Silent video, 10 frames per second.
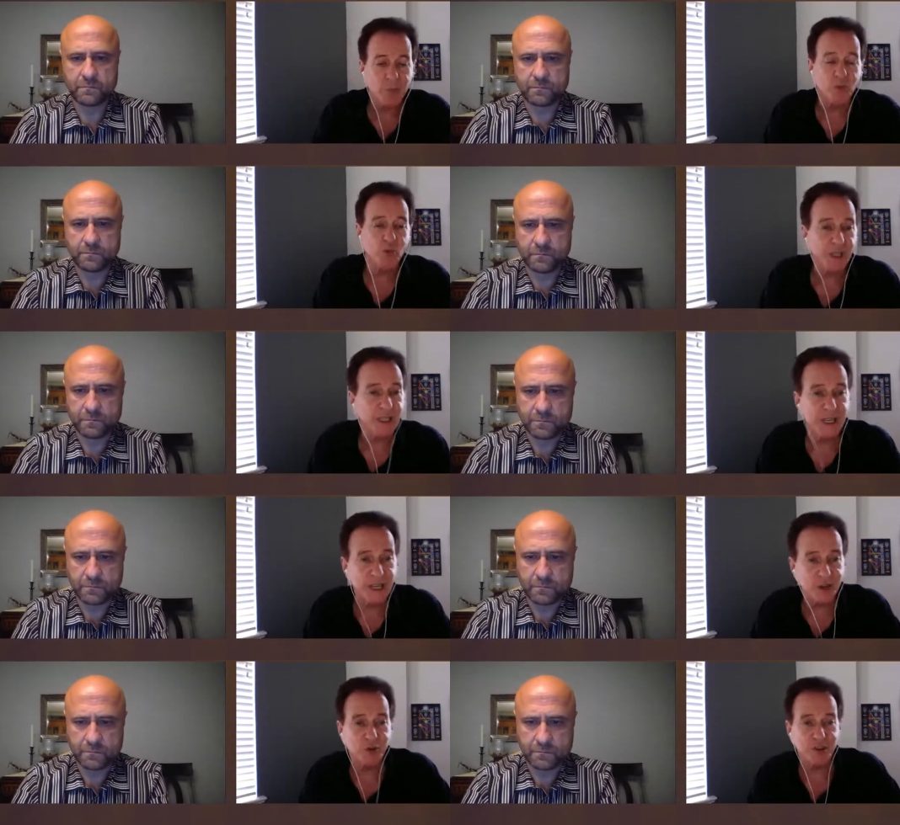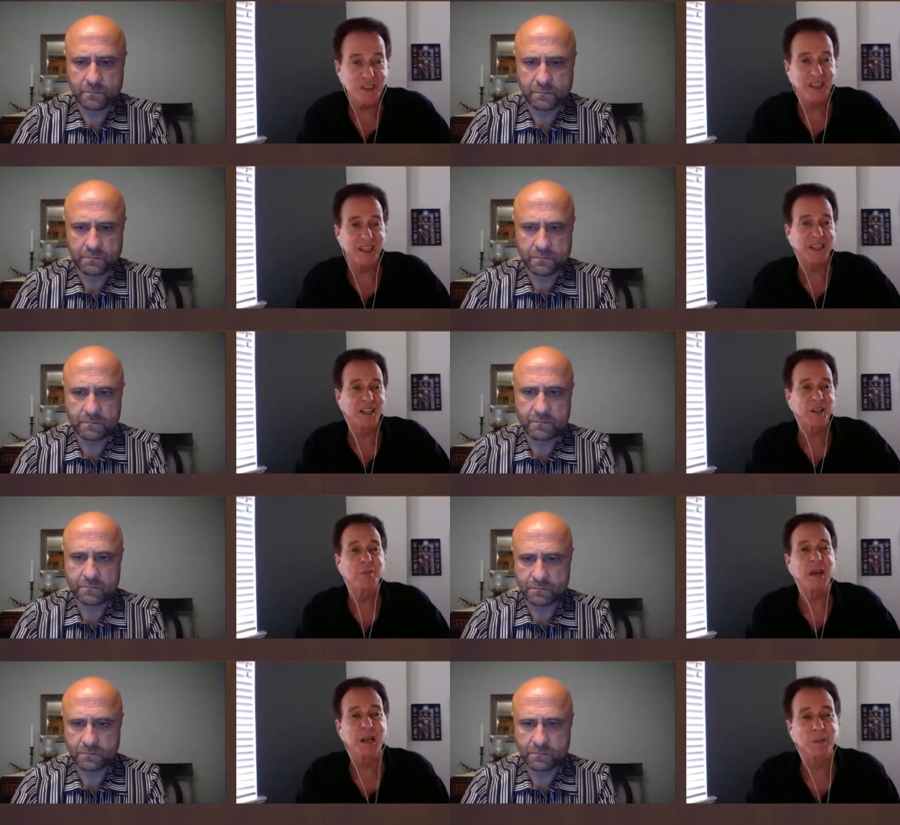Speaker 1: some really interesting
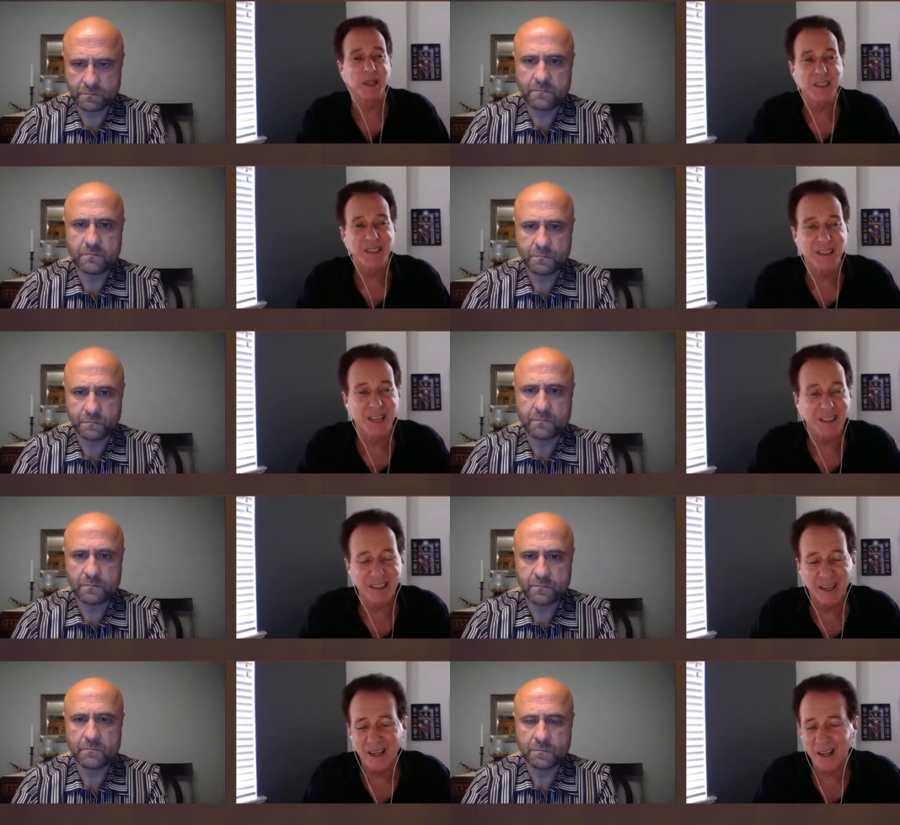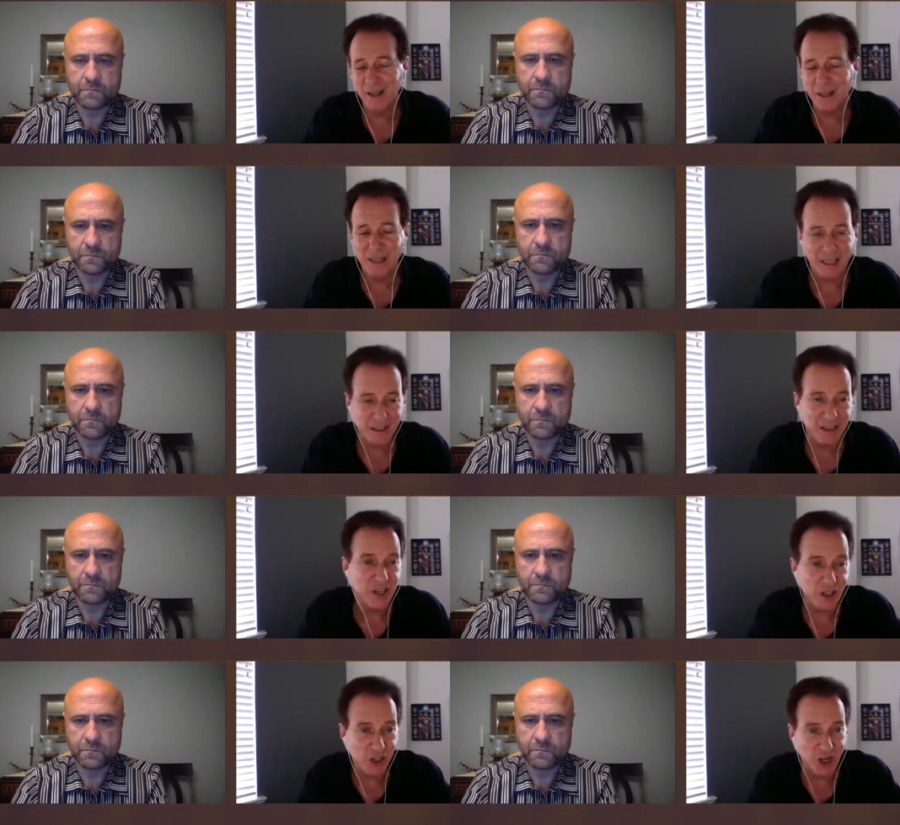commandments that uh, I'd like to
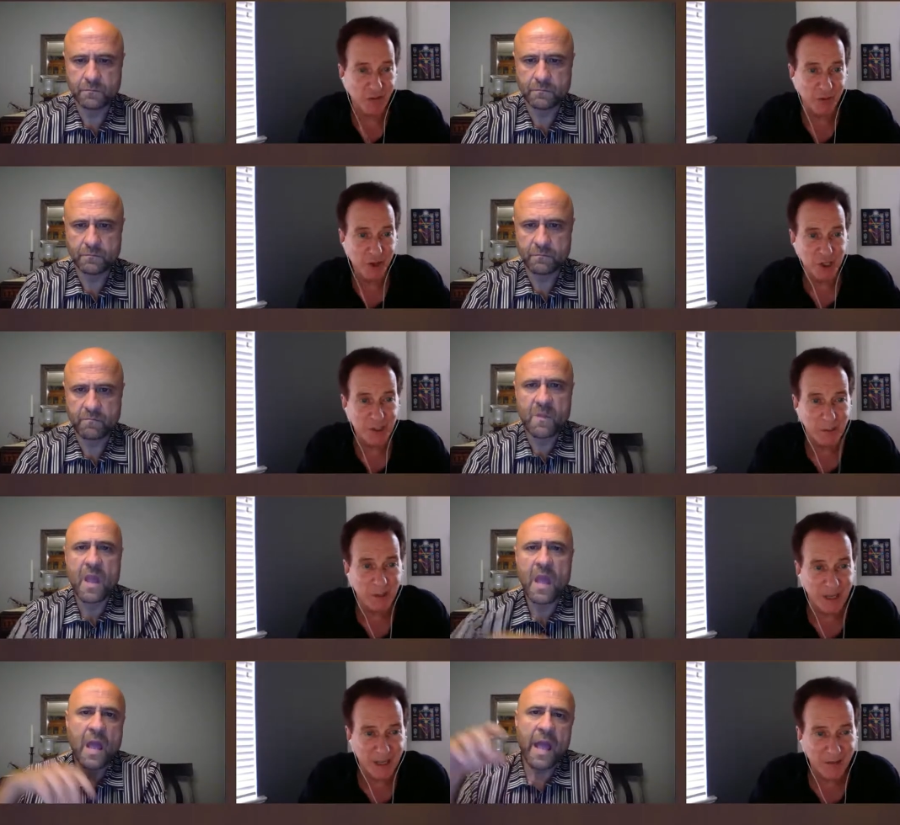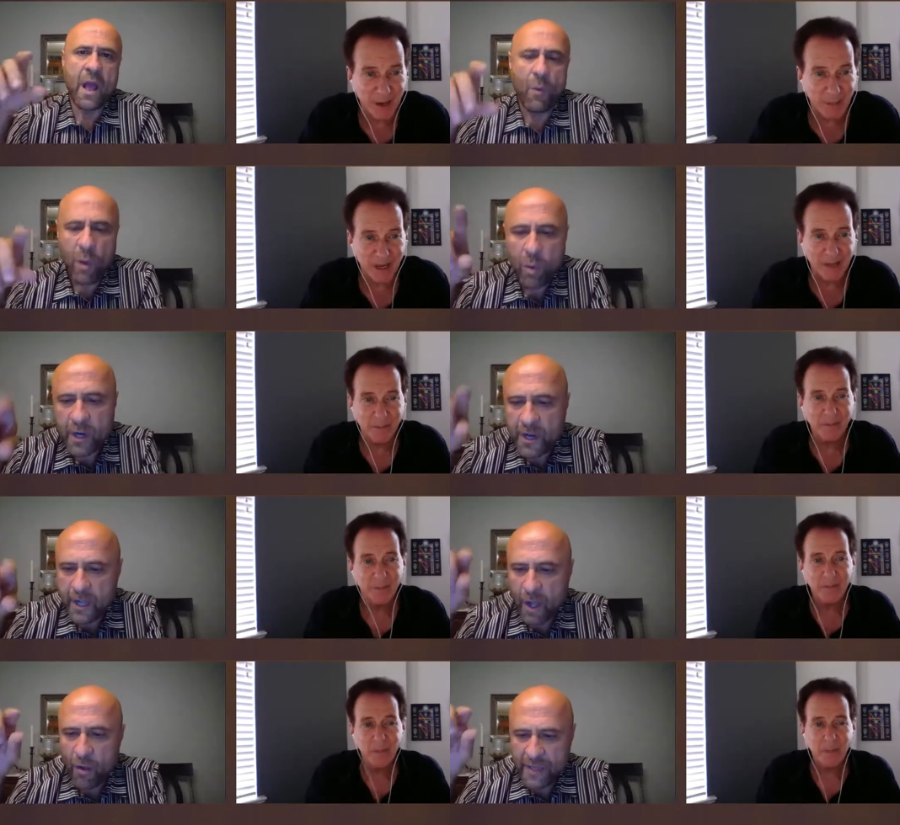touch on for just a minute, if I may. Well, we're
Speaker 2: going to
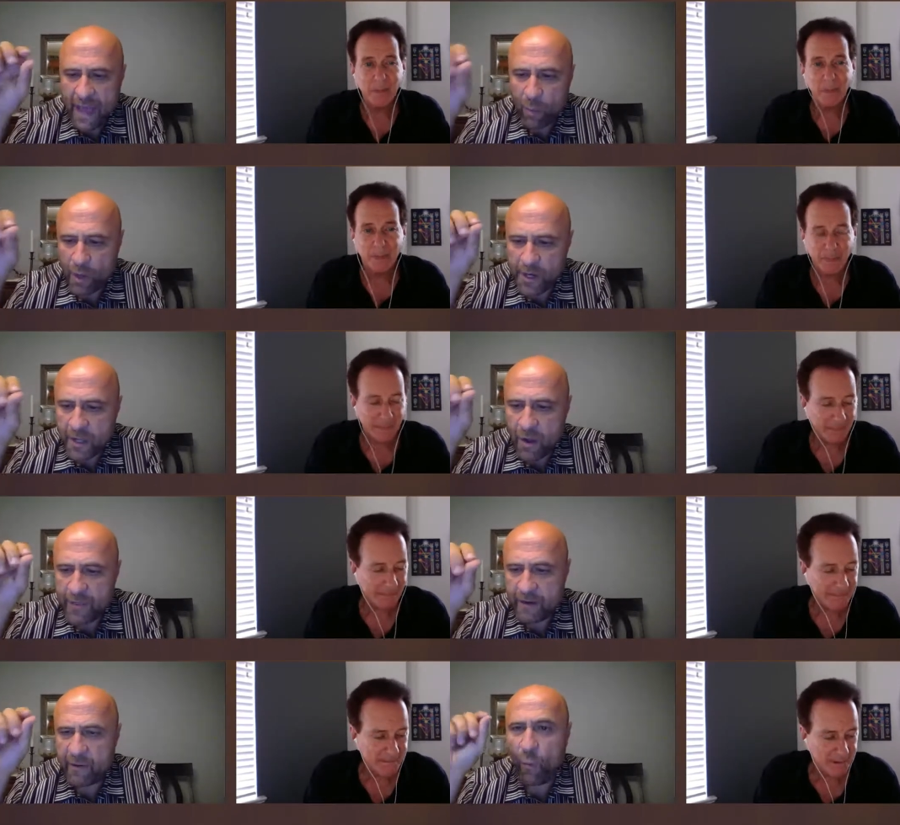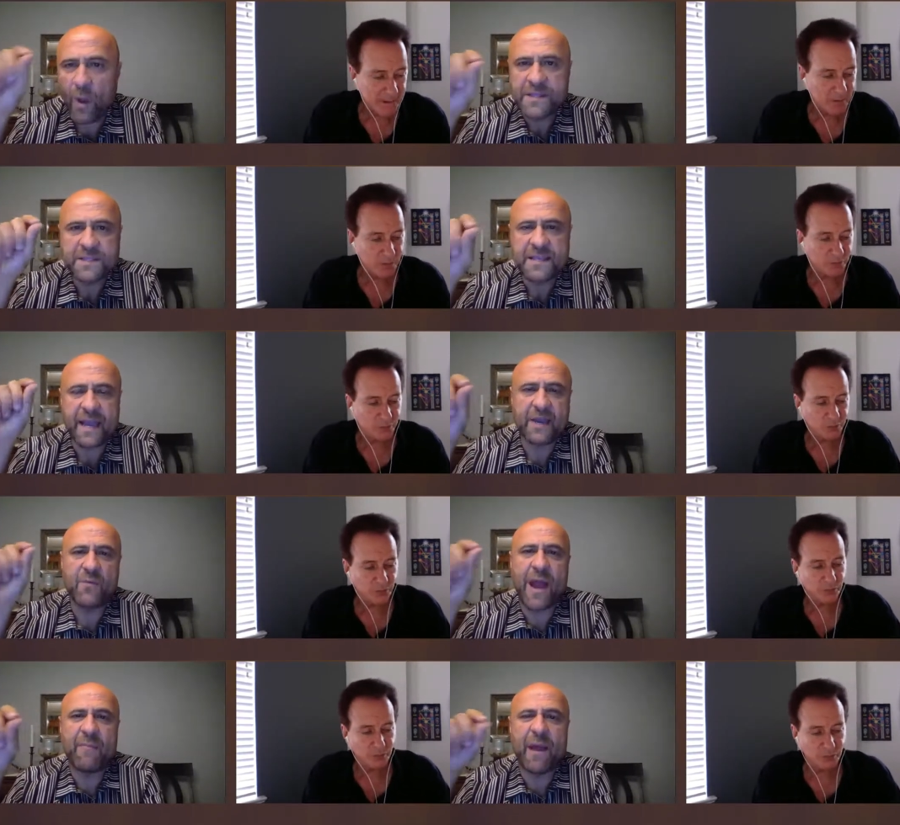go. Yeah, we're going to go there in one second,
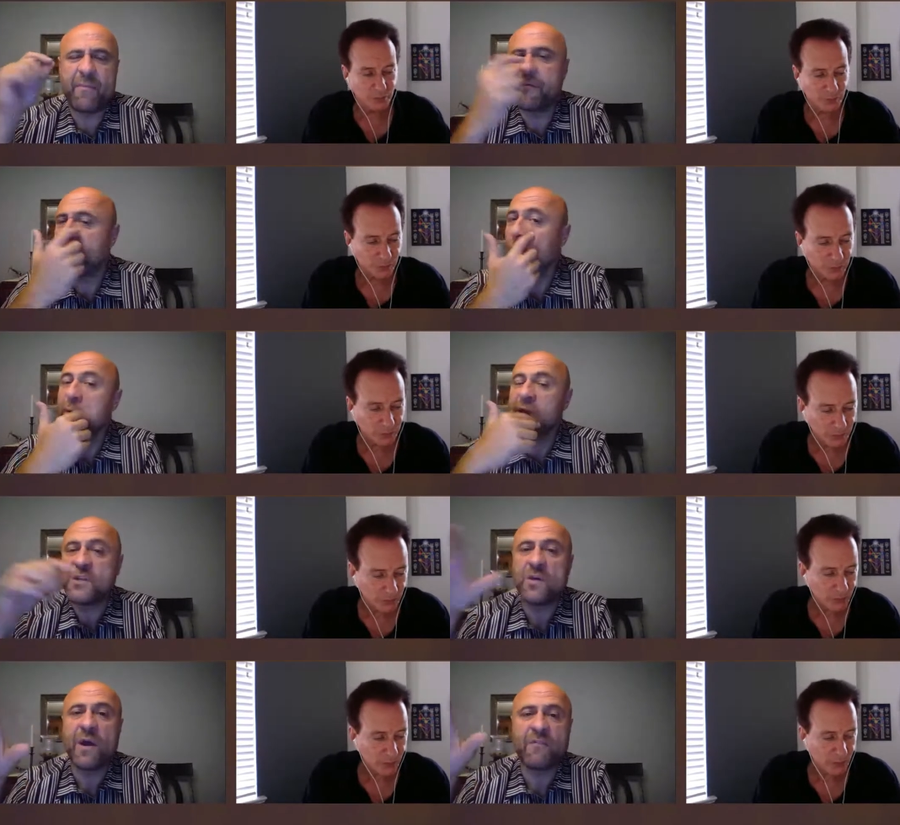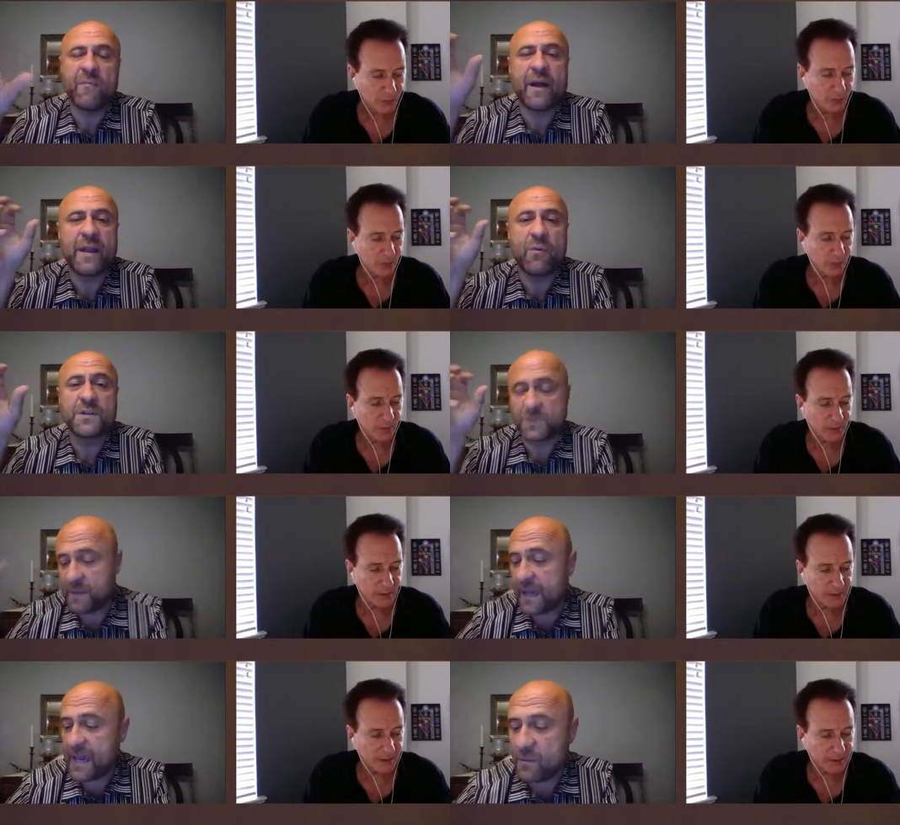Rabbi. Before we do, everybody, we're
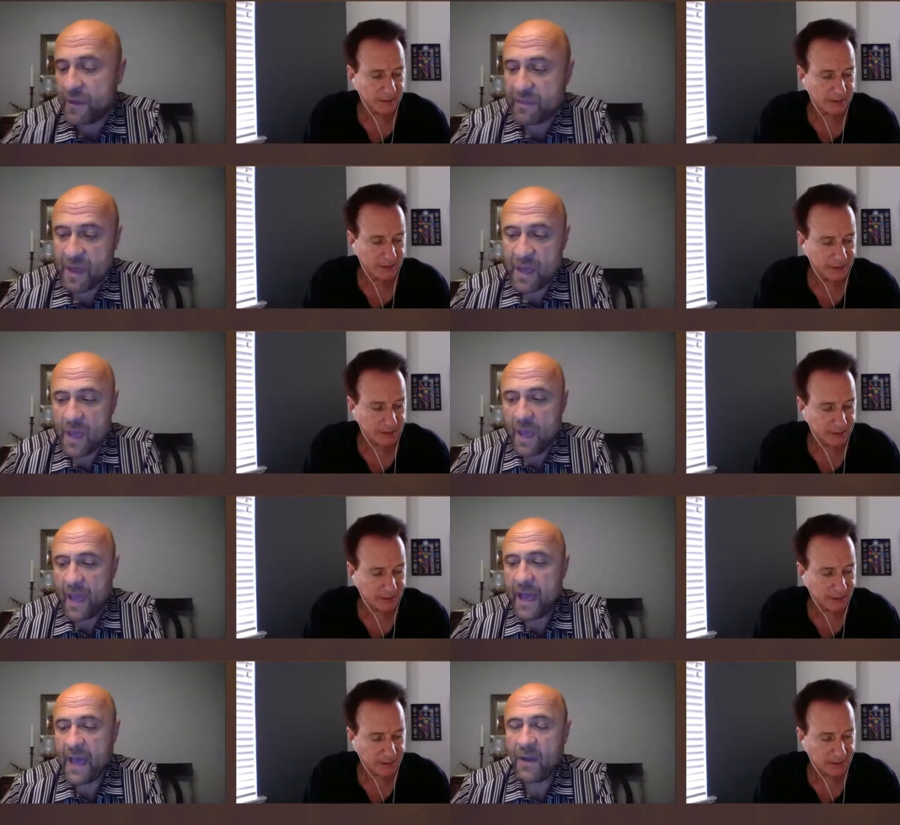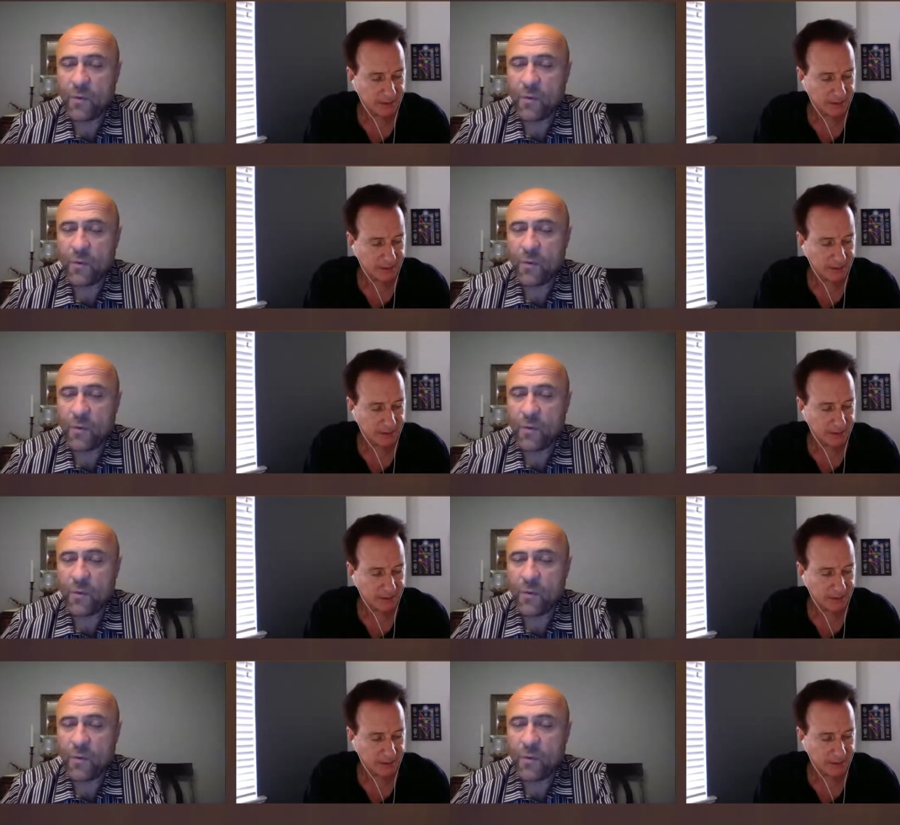speaking with uh,